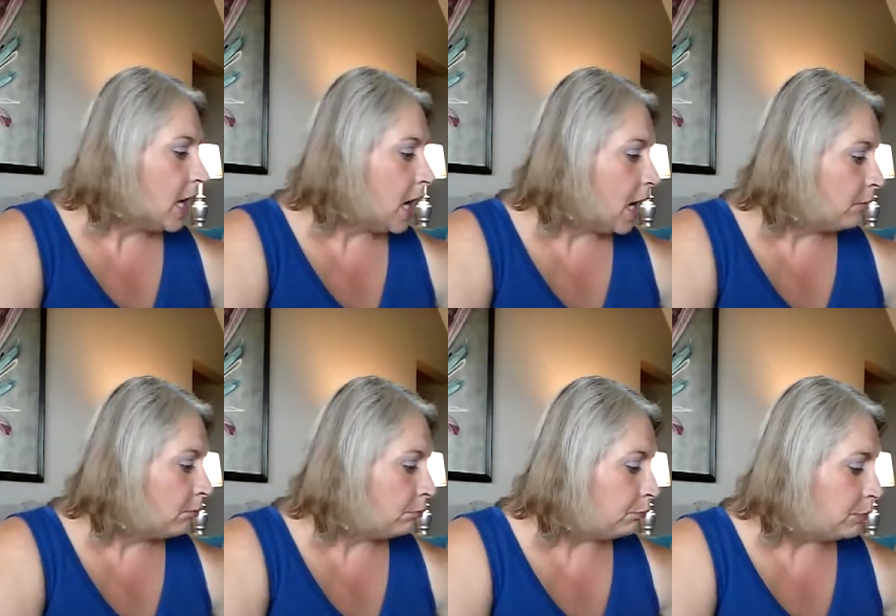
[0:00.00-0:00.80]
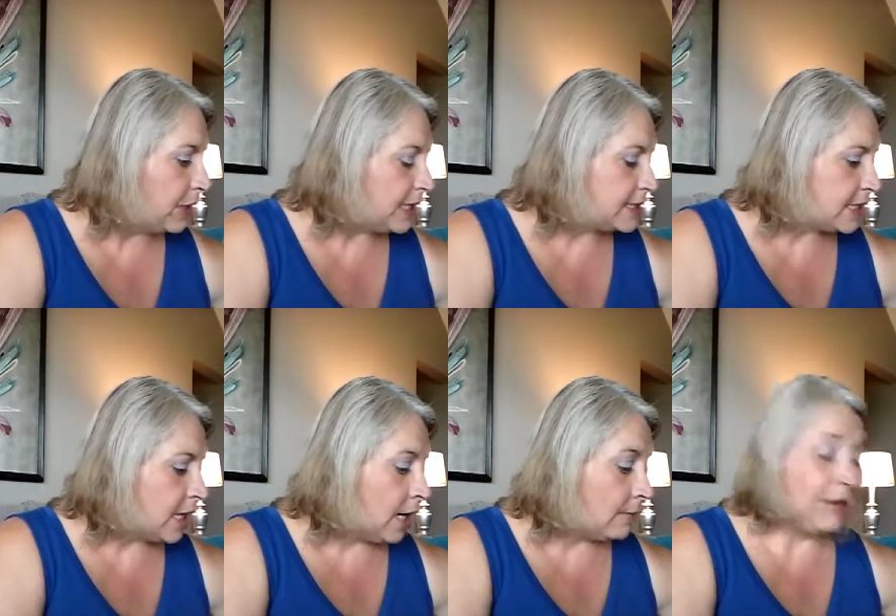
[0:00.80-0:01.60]
but
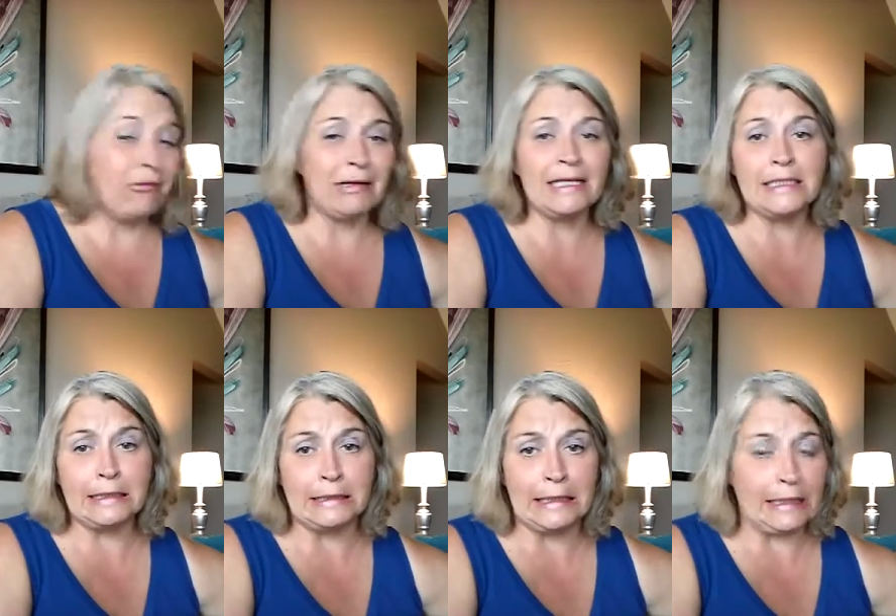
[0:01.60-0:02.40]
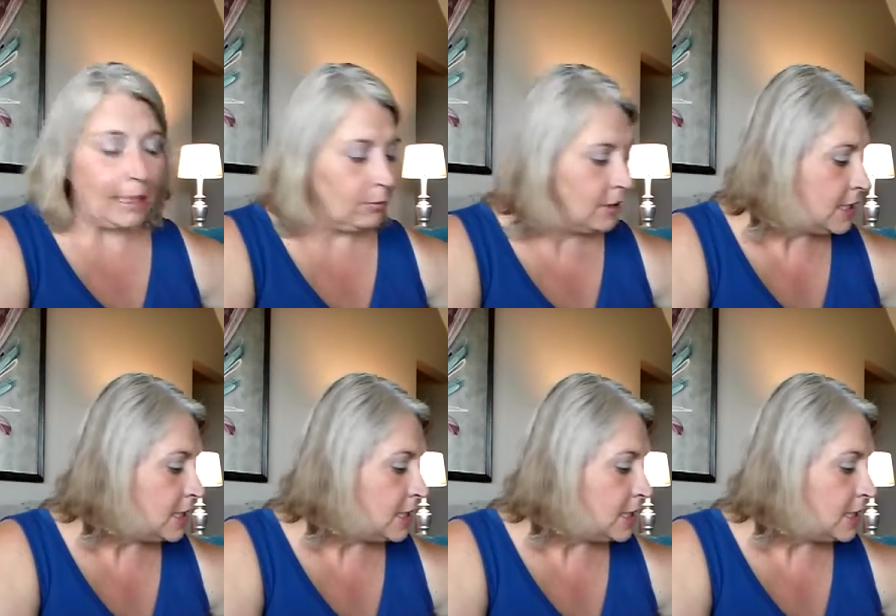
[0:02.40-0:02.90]
I really did need them.